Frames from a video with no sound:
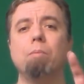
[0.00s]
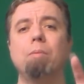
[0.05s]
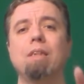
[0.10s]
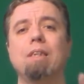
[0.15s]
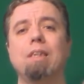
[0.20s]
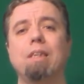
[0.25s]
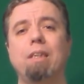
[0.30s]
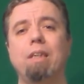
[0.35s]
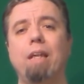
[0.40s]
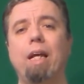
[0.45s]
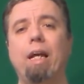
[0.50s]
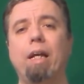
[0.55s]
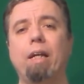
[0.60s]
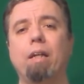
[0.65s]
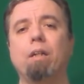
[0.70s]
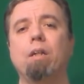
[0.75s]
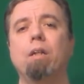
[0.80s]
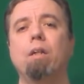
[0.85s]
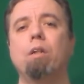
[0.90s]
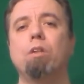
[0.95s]

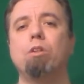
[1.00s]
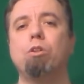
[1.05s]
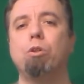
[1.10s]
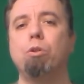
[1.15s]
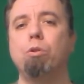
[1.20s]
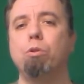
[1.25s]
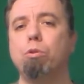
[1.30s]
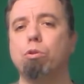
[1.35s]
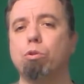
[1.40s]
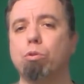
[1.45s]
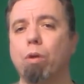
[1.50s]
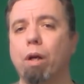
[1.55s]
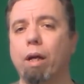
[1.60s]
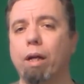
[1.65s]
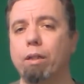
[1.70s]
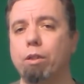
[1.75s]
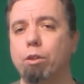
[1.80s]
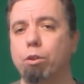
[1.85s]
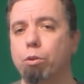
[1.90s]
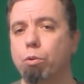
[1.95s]
mistake to
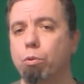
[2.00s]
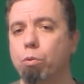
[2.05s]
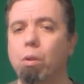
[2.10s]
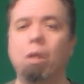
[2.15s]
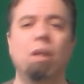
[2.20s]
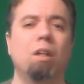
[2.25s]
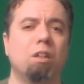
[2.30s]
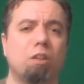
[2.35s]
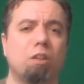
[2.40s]
try to